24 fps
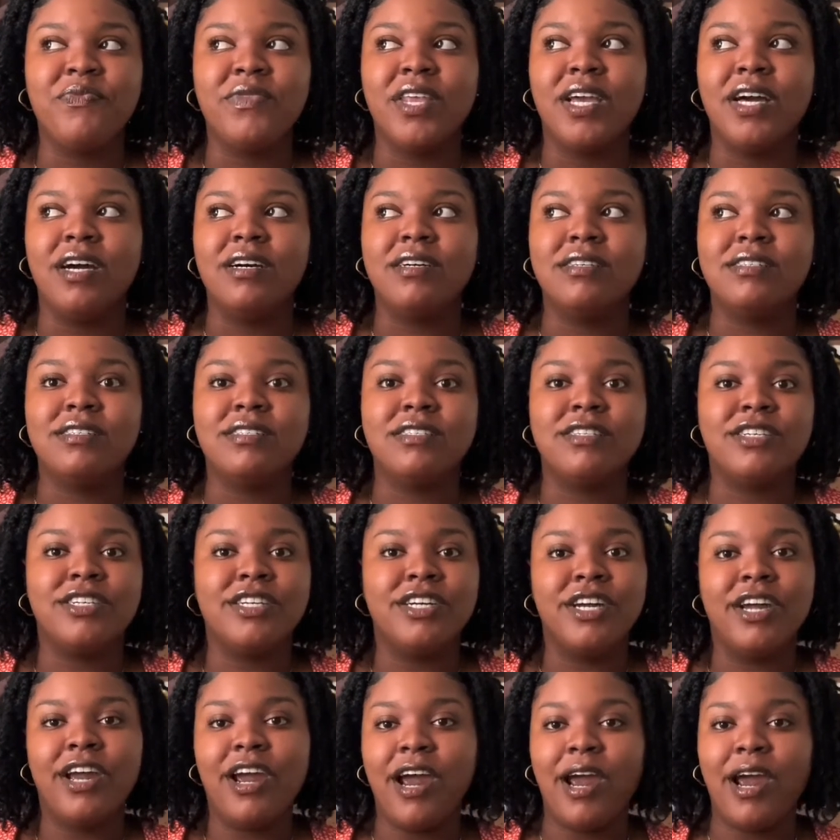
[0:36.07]
a certain
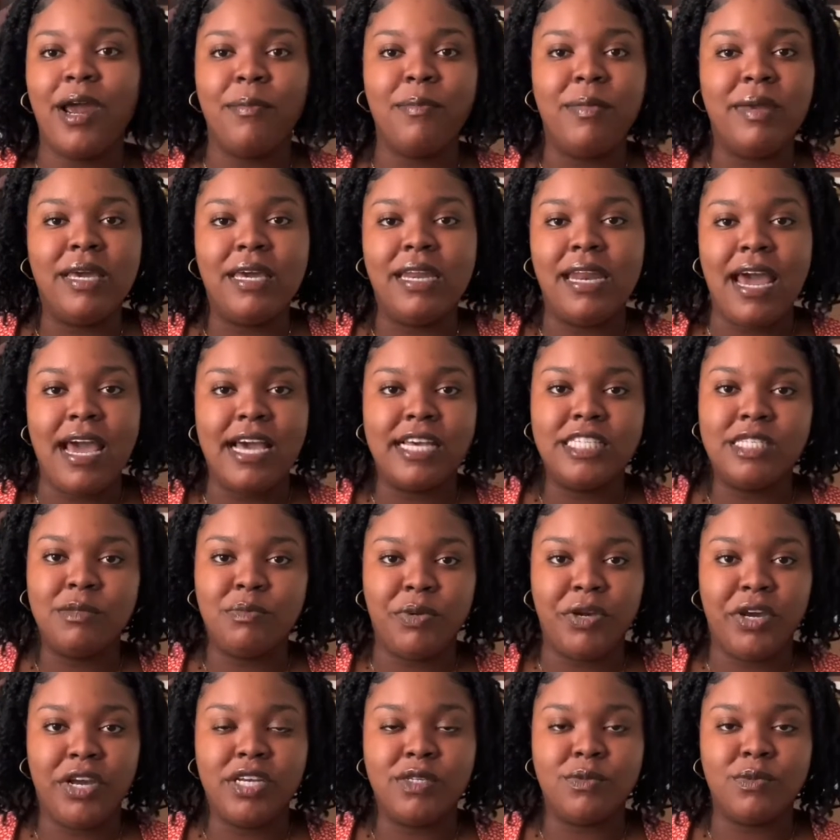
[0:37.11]
Caribbean
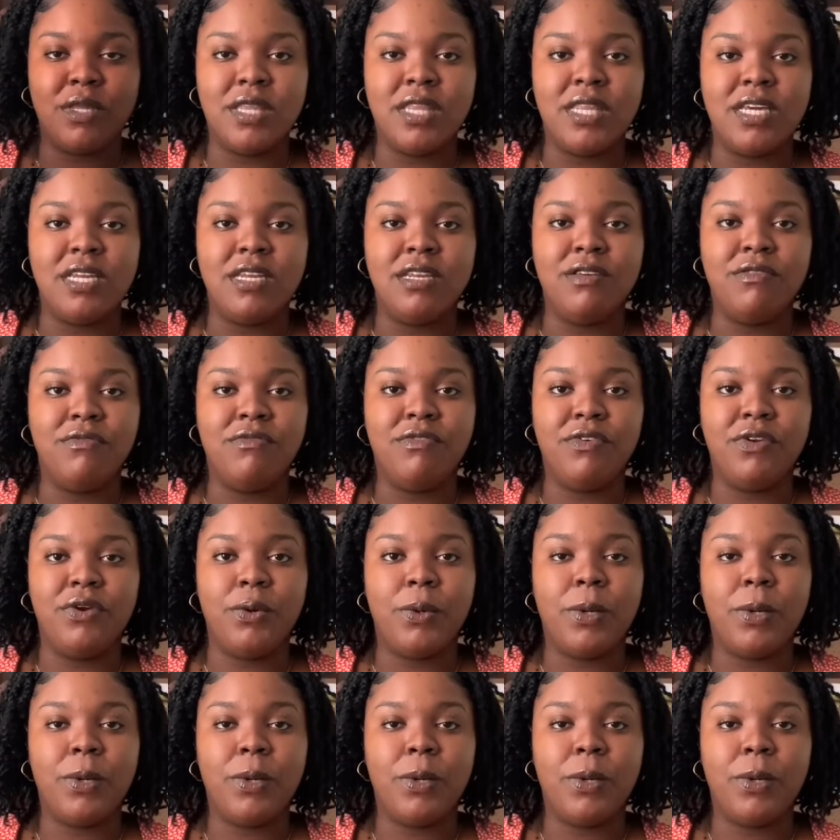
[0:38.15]
experience within the viewer.